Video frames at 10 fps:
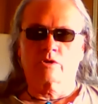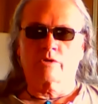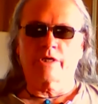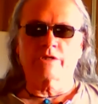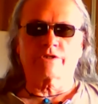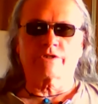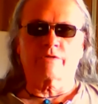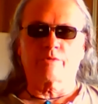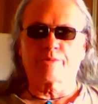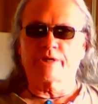Greetings,
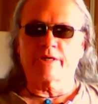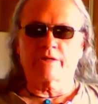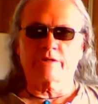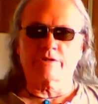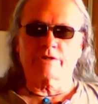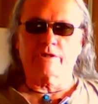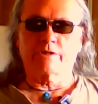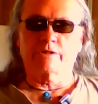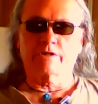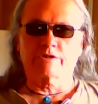everybody. This
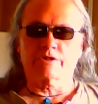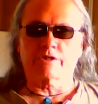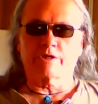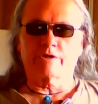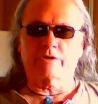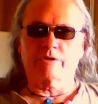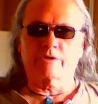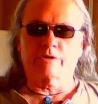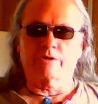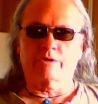is
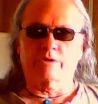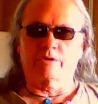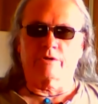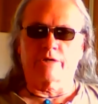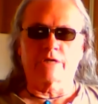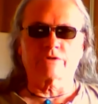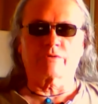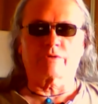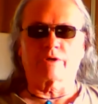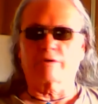Thunder, Desert
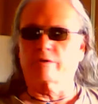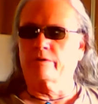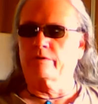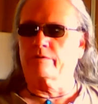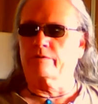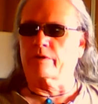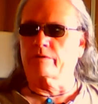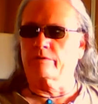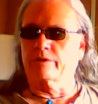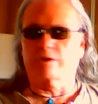Thunder,
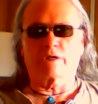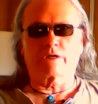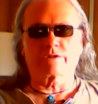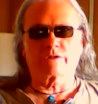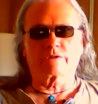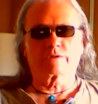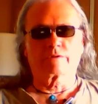Thunder in the Desert.